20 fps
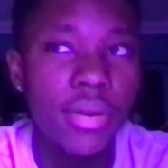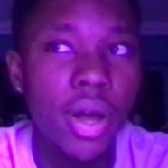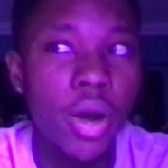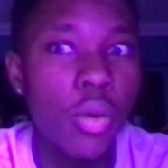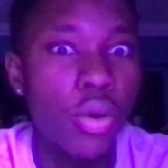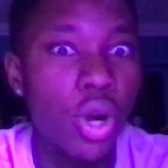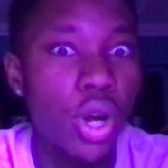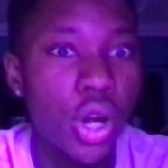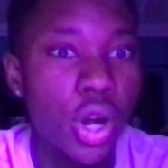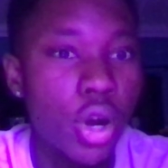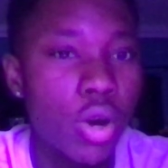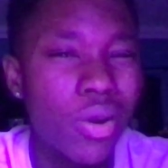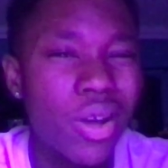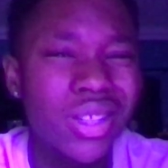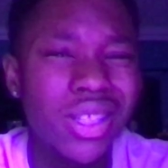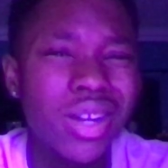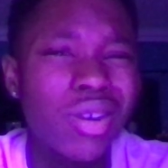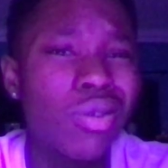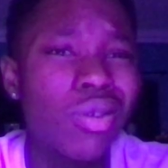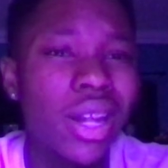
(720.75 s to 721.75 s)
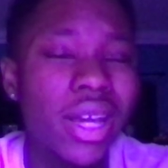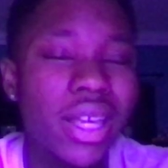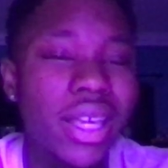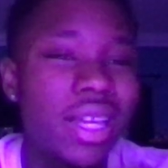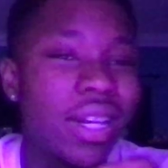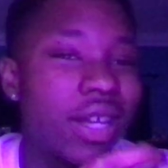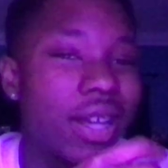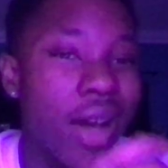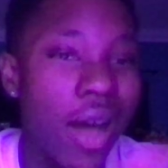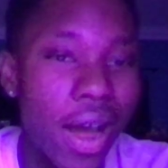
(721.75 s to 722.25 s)
I want to know because I don't like
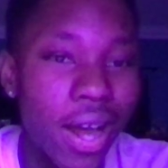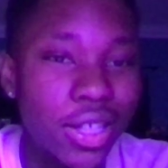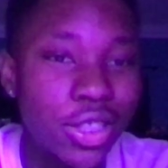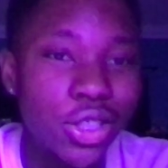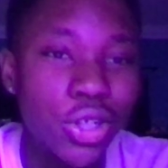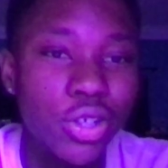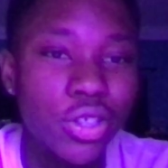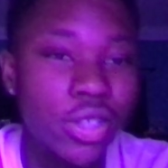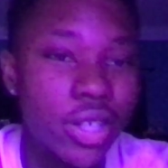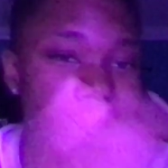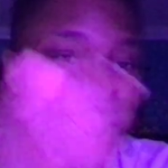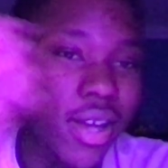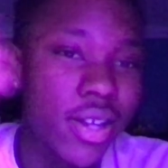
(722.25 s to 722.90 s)
eating high sugar shit.